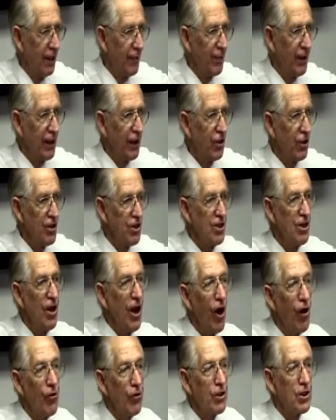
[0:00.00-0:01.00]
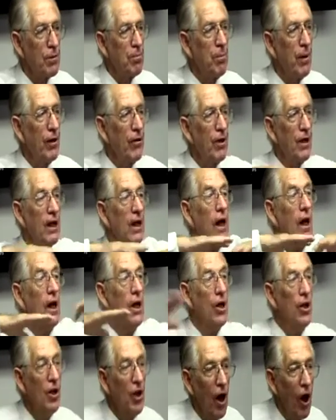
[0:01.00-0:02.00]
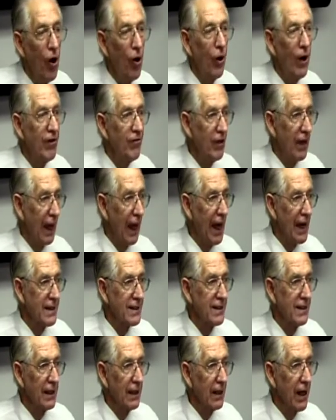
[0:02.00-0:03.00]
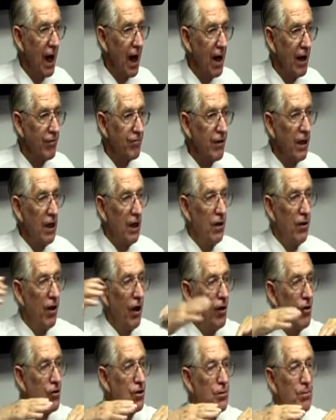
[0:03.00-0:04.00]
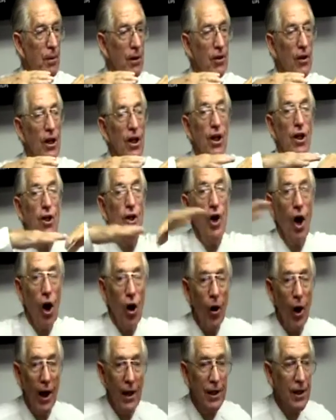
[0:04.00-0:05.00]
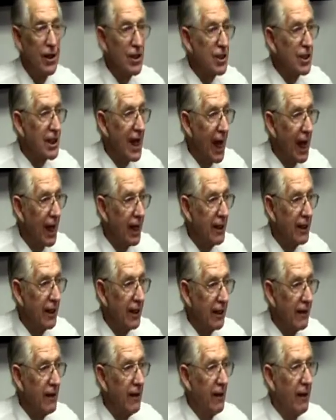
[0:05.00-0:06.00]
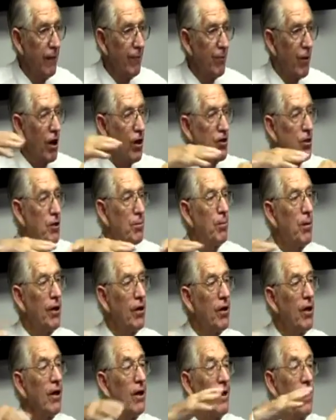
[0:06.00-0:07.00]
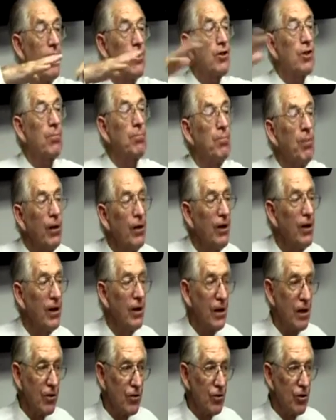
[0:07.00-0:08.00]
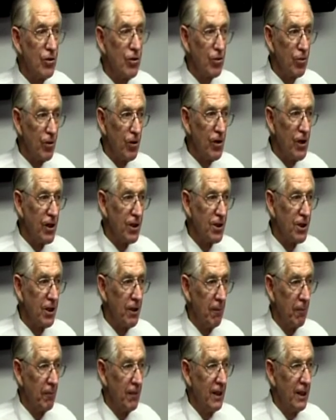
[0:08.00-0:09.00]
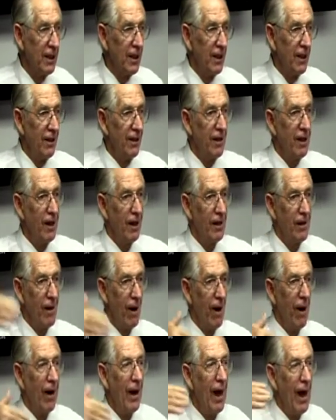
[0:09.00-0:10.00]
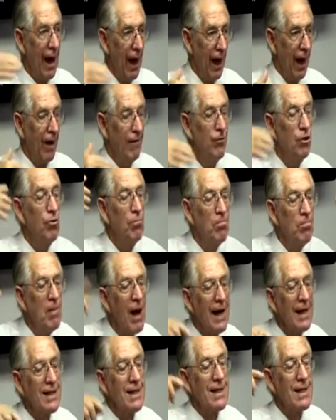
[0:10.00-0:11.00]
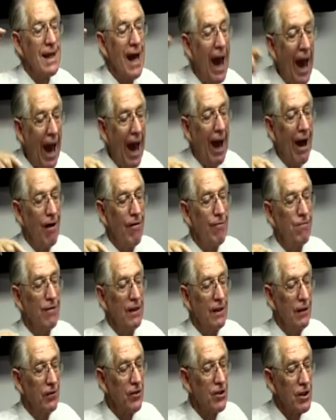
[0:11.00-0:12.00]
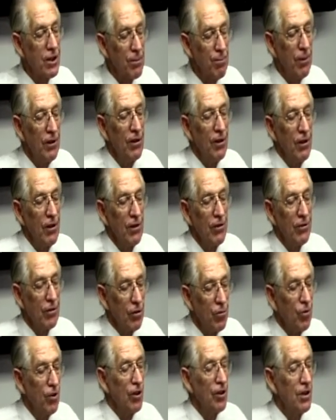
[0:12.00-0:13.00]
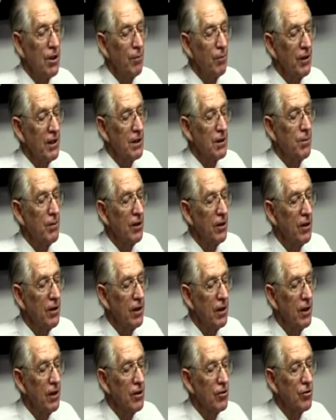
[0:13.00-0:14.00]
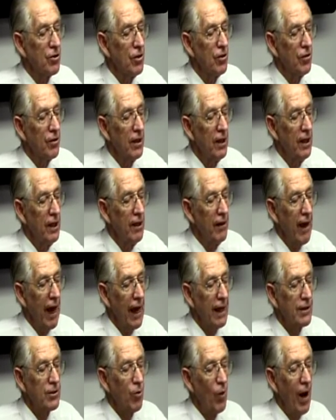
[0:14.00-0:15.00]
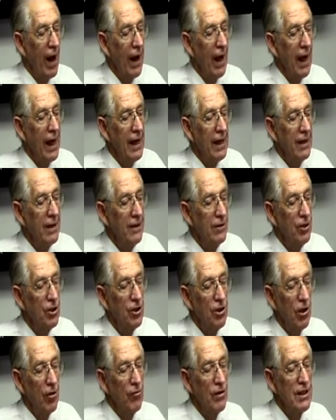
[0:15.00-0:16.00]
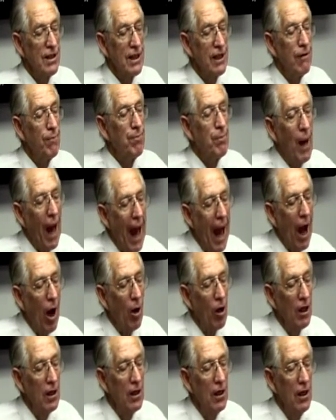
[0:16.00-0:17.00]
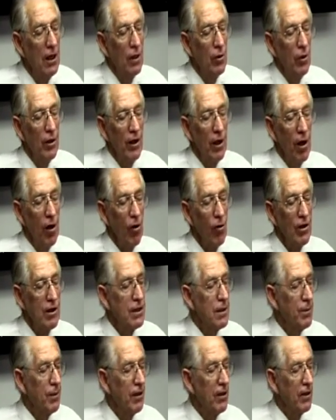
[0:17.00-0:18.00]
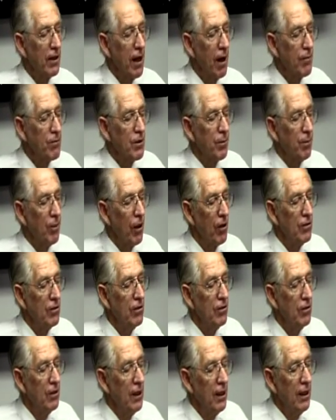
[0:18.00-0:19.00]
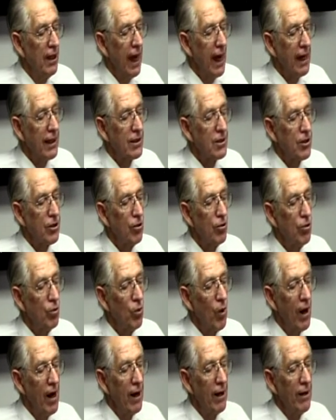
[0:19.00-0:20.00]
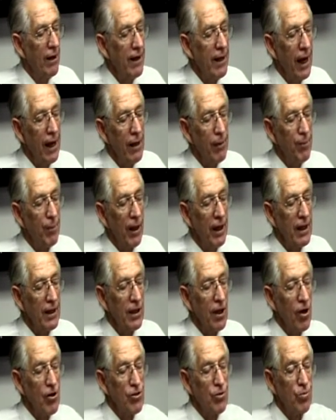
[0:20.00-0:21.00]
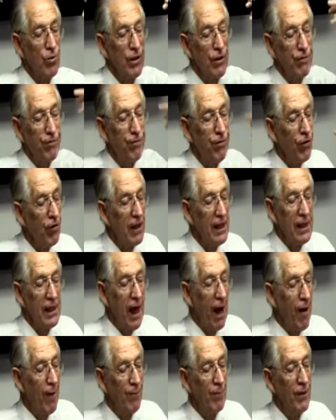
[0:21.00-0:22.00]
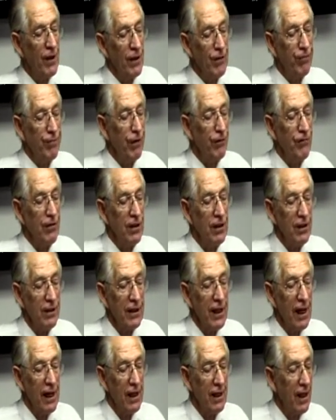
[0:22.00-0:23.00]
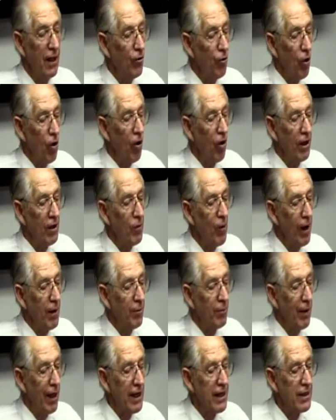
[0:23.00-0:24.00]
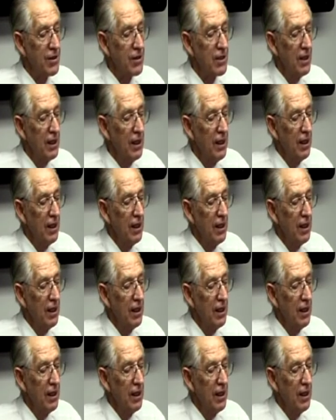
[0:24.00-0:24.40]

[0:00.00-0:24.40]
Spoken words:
Because no spirit, no everlasting life. No spirit, no understanding. No spirit, no spirit and truth worship. You must have the spirit to worship in spirit and in truth. Acts 1:8, you shall receive power when the Holy Spirit comes upon you. Acts 2:1, the day of Pentecost was fully come, the 50th day, they were all in one place.